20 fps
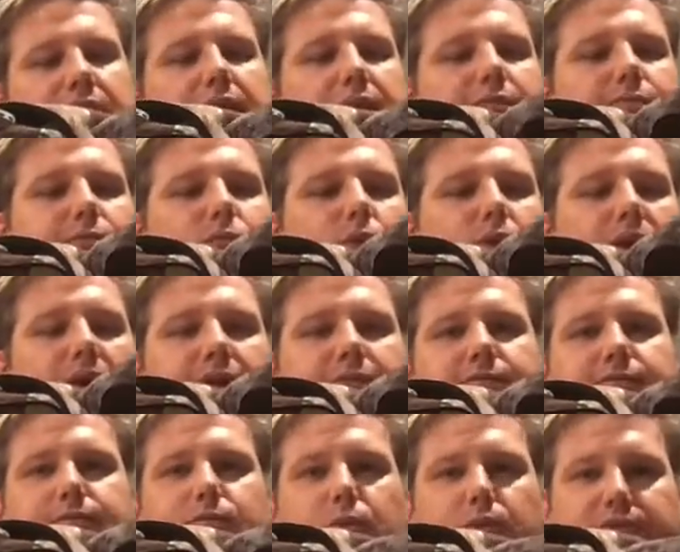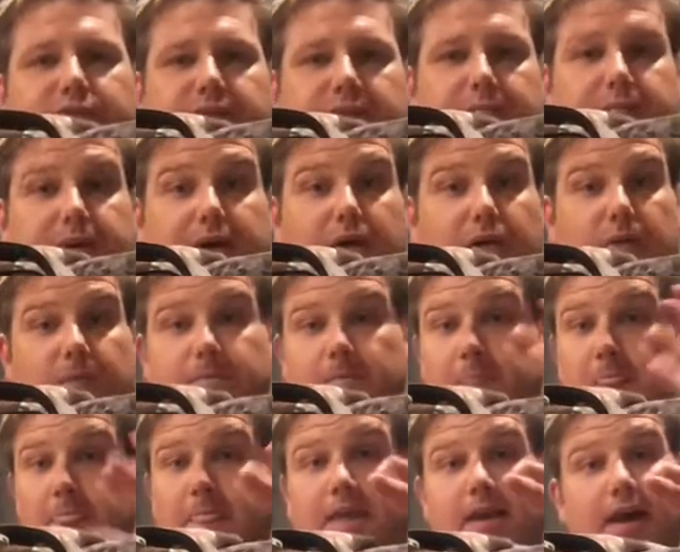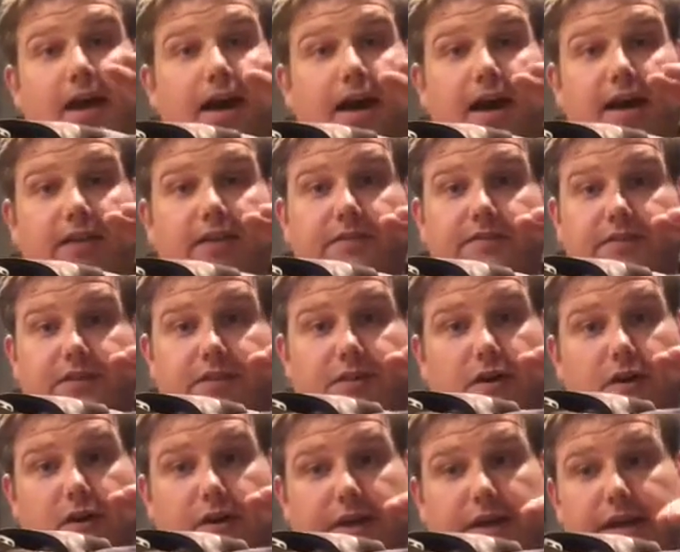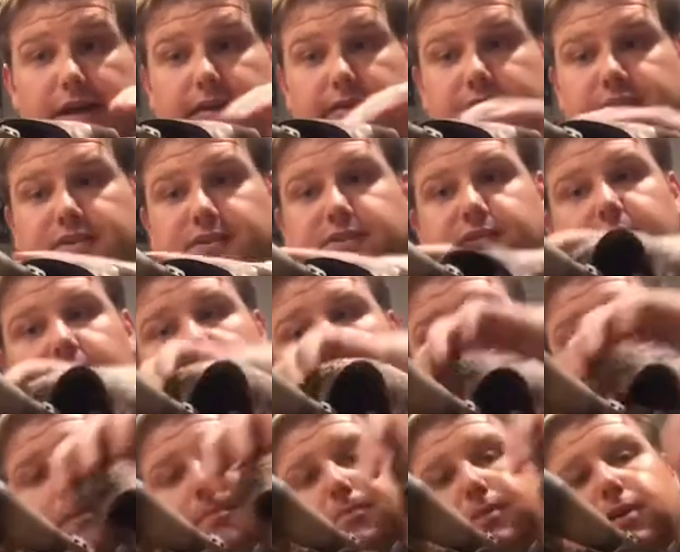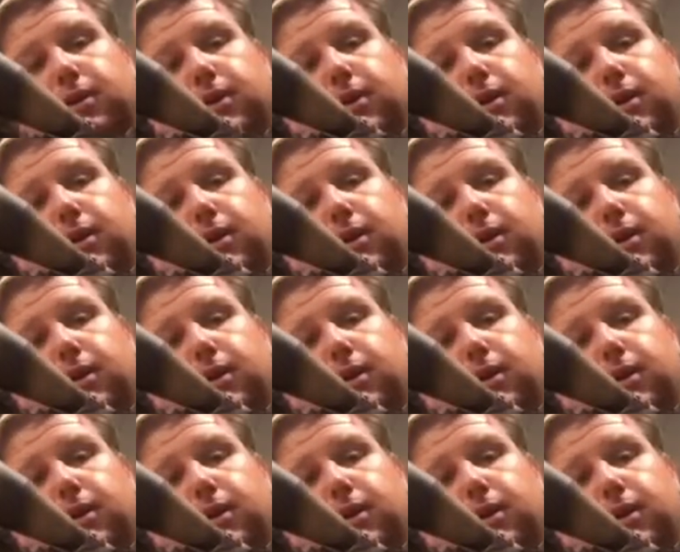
Yeah, 4.5 to 14 power. I love the dog out of this setup.